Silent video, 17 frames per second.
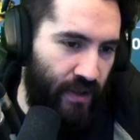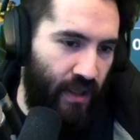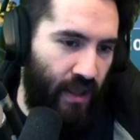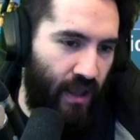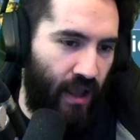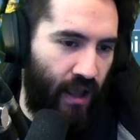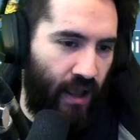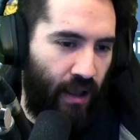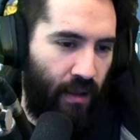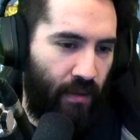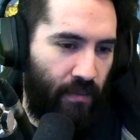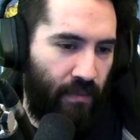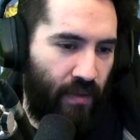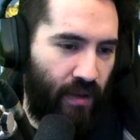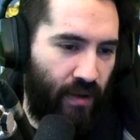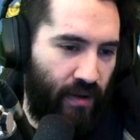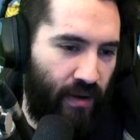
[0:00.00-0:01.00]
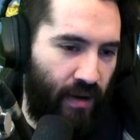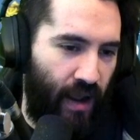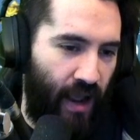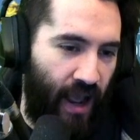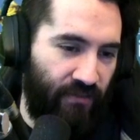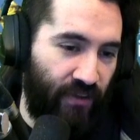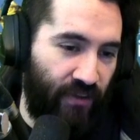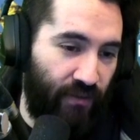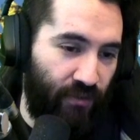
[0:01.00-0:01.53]

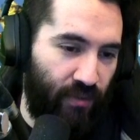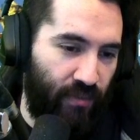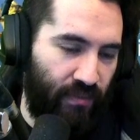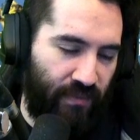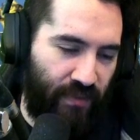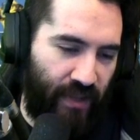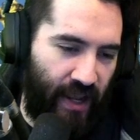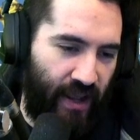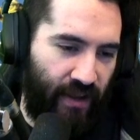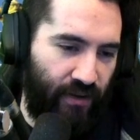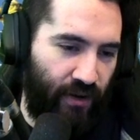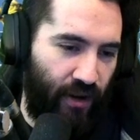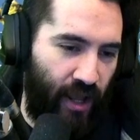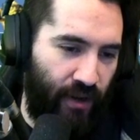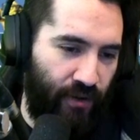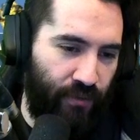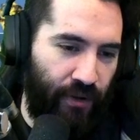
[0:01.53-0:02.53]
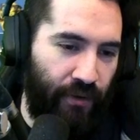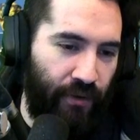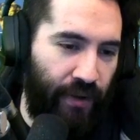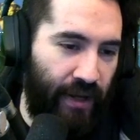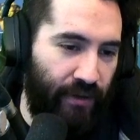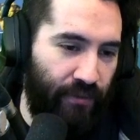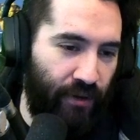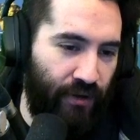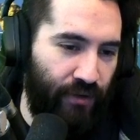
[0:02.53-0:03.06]
I've never, I don't know
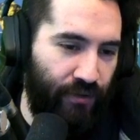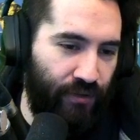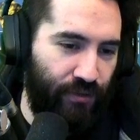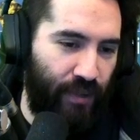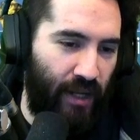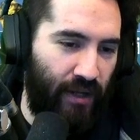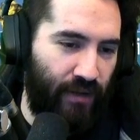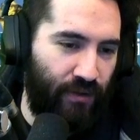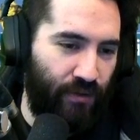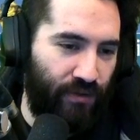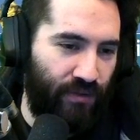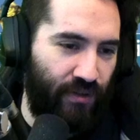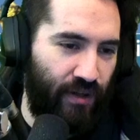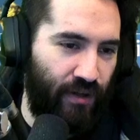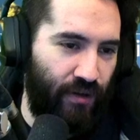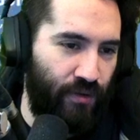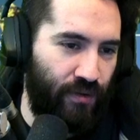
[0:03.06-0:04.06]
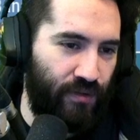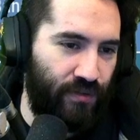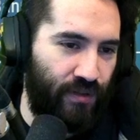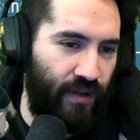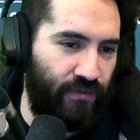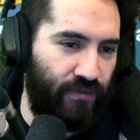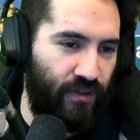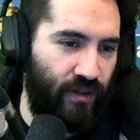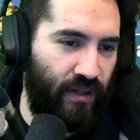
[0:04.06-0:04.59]
anyone who's bought Gold Slayer cores
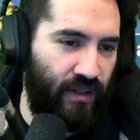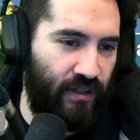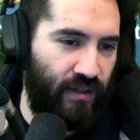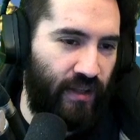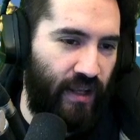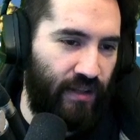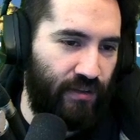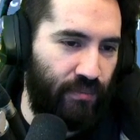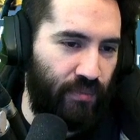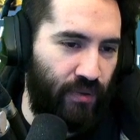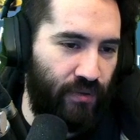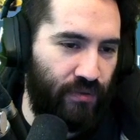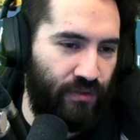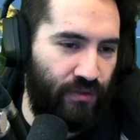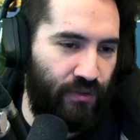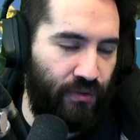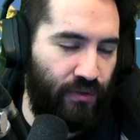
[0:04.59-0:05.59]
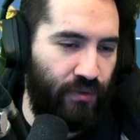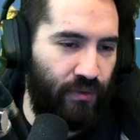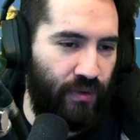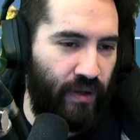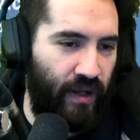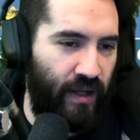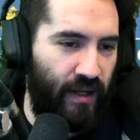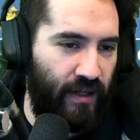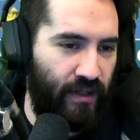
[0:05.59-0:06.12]
after, as opposed
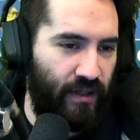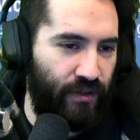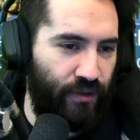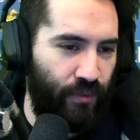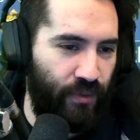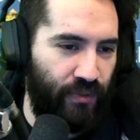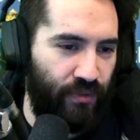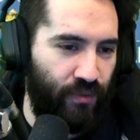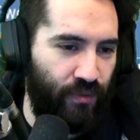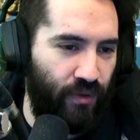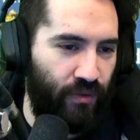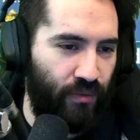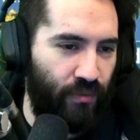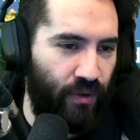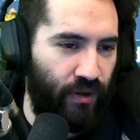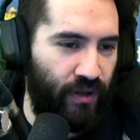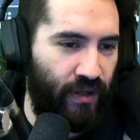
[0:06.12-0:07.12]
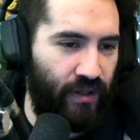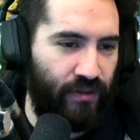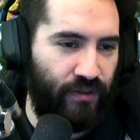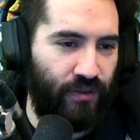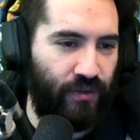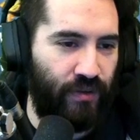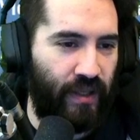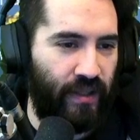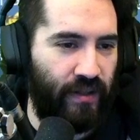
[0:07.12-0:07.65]
to going through all the work to
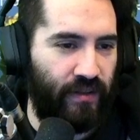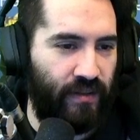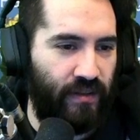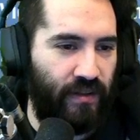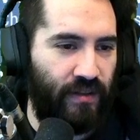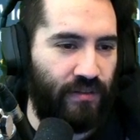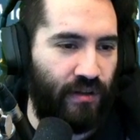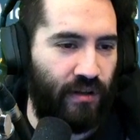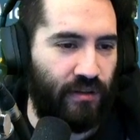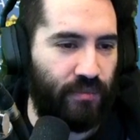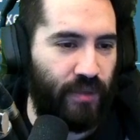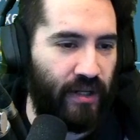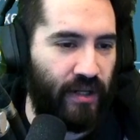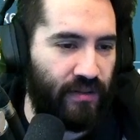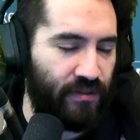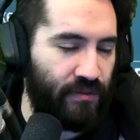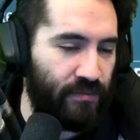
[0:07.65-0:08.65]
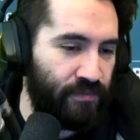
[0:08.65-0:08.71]
get these cosmetics.